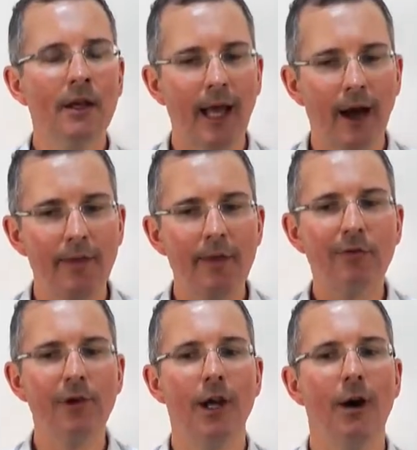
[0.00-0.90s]
Now, in
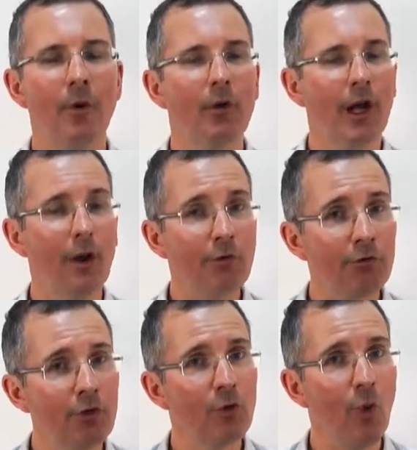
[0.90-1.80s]
this video, I'm not going to go
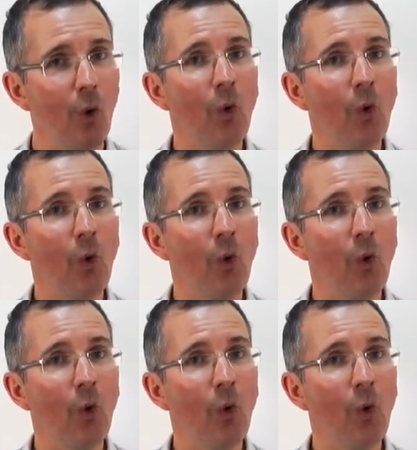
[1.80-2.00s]
through